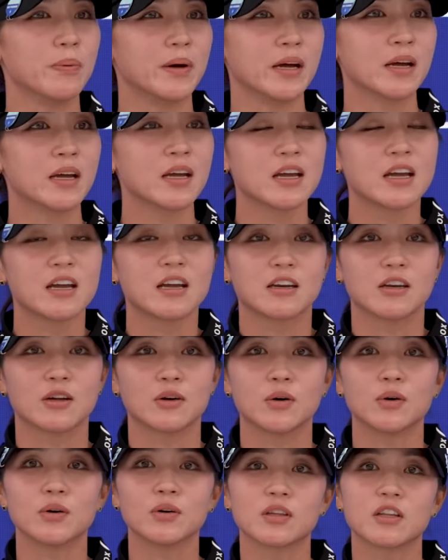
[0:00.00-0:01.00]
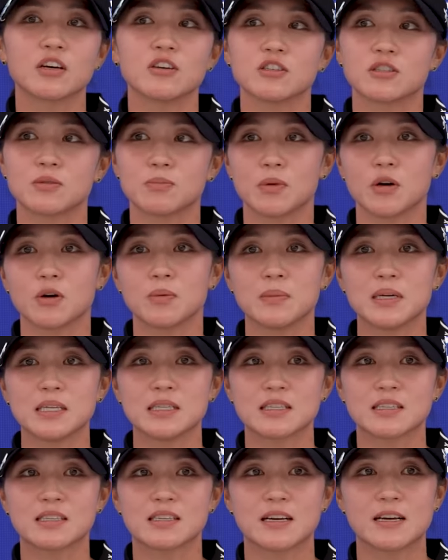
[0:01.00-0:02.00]
But you know, all those
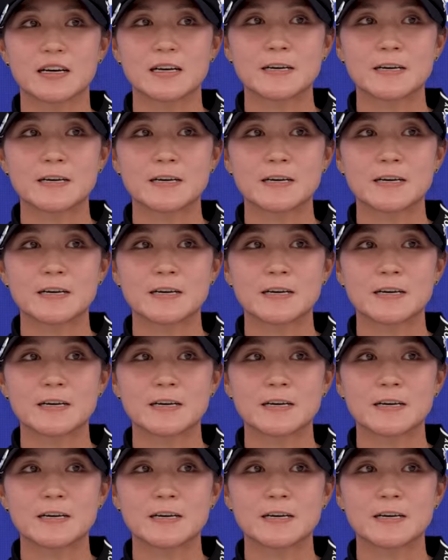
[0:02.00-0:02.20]
moments,